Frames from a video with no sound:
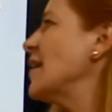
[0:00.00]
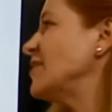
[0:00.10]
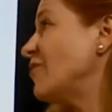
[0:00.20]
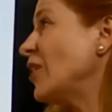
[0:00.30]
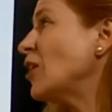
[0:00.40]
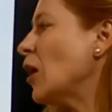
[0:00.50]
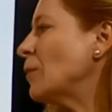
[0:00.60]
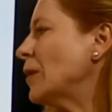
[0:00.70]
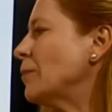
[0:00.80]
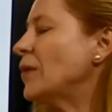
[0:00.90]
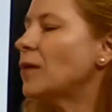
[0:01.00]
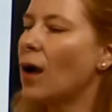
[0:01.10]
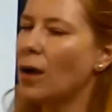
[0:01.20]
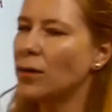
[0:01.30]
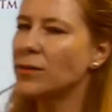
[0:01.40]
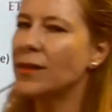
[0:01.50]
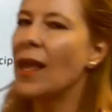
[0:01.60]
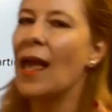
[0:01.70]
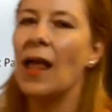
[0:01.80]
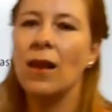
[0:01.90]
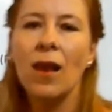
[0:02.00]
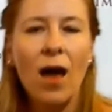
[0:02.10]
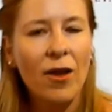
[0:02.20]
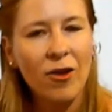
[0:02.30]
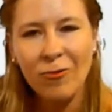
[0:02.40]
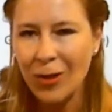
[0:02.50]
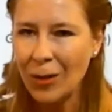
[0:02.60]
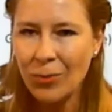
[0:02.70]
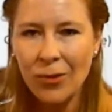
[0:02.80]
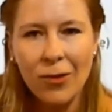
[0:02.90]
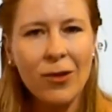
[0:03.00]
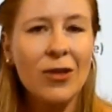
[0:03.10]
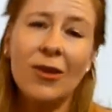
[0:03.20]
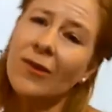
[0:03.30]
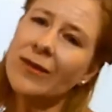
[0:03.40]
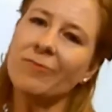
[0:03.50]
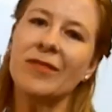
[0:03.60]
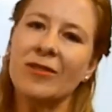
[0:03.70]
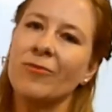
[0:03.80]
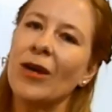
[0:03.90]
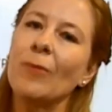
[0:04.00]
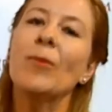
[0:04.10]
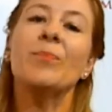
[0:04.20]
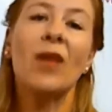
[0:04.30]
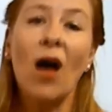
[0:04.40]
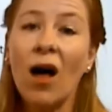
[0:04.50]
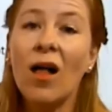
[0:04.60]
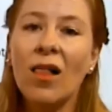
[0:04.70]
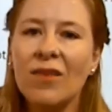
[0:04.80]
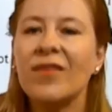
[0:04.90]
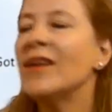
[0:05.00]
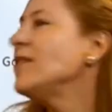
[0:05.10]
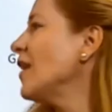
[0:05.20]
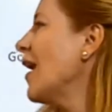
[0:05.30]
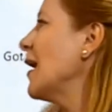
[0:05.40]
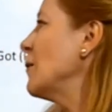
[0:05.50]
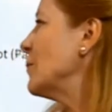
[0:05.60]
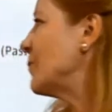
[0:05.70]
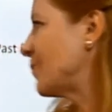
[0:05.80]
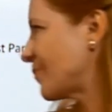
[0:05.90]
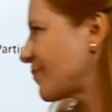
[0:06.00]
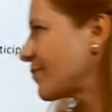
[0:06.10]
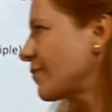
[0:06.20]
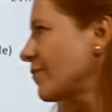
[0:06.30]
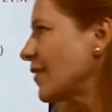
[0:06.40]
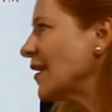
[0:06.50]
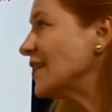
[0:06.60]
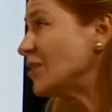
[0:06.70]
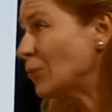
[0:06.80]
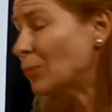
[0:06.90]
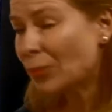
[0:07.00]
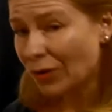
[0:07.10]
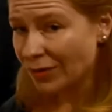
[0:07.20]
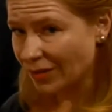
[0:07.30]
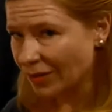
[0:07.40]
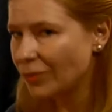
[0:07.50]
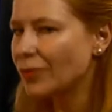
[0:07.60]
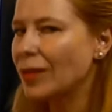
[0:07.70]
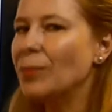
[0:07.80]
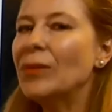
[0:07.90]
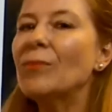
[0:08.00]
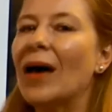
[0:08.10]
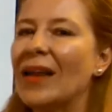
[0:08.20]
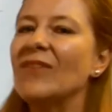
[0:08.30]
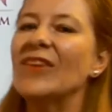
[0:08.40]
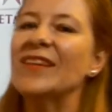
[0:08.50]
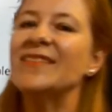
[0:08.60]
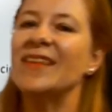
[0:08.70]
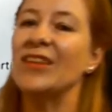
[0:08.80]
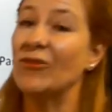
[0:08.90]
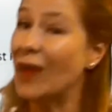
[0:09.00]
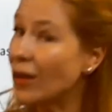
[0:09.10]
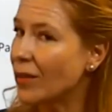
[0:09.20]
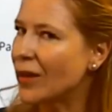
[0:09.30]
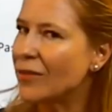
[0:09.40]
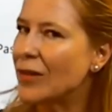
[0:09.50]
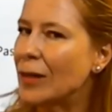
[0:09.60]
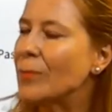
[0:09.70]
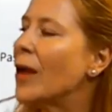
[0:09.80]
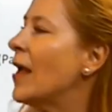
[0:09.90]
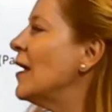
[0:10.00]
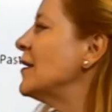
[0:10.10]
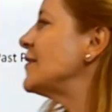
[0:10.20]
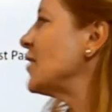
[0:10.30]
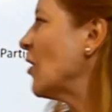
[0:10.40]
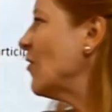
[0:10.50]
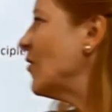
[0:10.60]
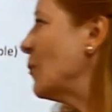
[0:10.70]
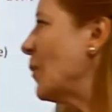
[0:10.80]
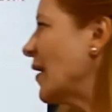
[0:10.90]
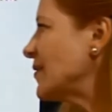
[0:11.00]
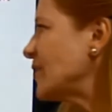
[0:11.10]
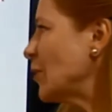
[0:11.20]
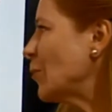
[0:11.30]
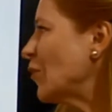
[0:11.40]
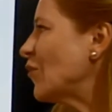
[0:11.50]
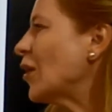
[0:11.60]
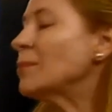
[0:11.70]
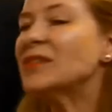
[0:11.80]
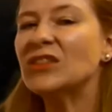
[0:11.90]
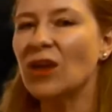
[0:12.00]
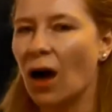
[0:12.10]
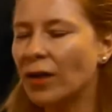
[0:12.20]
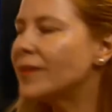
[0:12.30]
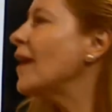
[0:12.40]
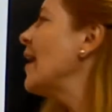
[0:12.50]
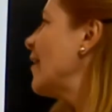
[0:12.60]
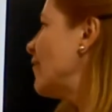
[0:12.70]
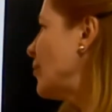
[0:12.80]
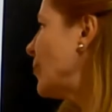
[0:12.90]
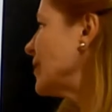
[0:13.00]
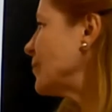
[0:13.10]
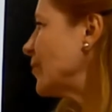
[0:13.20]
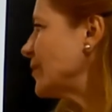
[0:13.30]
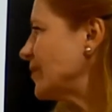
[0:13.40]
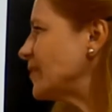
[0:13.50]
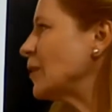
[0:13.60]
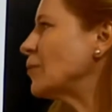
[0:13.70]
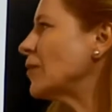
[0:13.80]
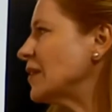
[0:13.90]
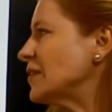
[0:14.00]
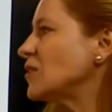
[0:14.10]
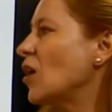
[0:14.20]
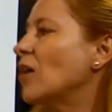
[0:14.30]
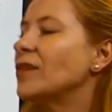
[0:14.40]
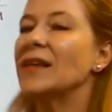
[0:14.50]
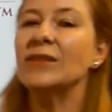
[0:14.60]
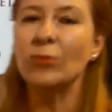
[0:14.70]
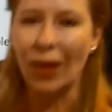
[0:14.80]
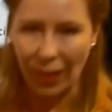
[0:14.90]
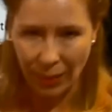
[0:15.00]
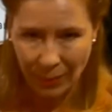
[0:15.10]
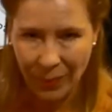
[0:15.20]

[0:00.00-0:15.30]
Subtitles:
it's very common because a lot of people use this verb all the time. It's important to keep in mind that it's an irregular verb. So the past simple form is got, the past participle is got as well.